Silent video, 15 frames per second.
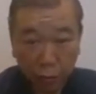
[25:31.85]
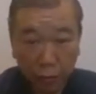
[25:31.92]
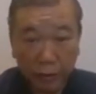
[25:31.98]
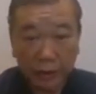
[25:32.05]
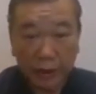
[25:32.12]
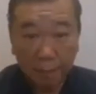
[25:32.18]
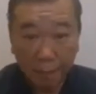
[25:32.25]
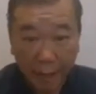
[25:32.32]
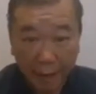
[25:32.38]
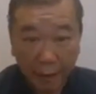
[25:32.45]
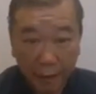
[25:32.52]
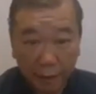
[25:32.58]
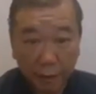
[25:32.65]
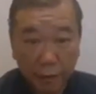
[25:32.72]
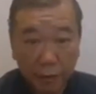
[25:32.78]
this
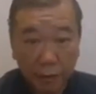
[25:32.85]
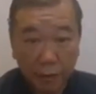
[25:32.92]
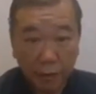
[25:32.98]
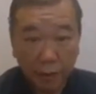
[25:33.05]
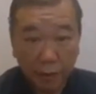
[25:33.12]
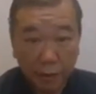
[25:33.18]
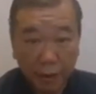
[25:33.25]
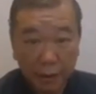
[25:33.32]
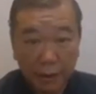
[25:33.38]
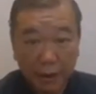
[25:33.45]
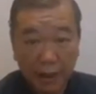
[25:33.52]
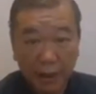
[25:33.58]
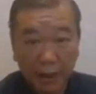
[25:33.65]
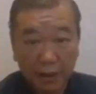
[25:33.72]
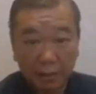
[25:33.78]

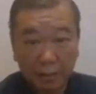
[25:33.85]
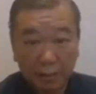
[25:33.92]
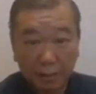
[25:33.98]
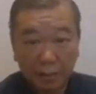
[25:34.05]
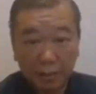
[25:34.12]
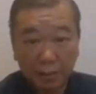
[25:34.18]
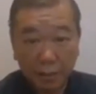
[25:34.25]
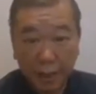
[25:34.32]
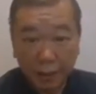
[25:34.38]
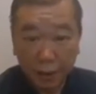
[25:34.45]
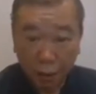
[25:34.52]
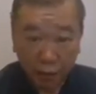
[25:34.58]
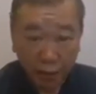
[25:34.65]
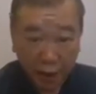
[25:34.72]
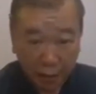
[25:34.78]

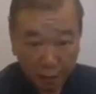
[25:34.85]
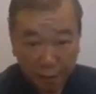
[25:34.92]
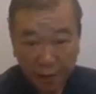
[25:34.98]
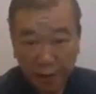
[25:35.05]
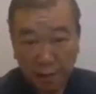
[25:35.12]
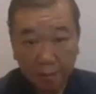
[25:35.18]
microtherapy,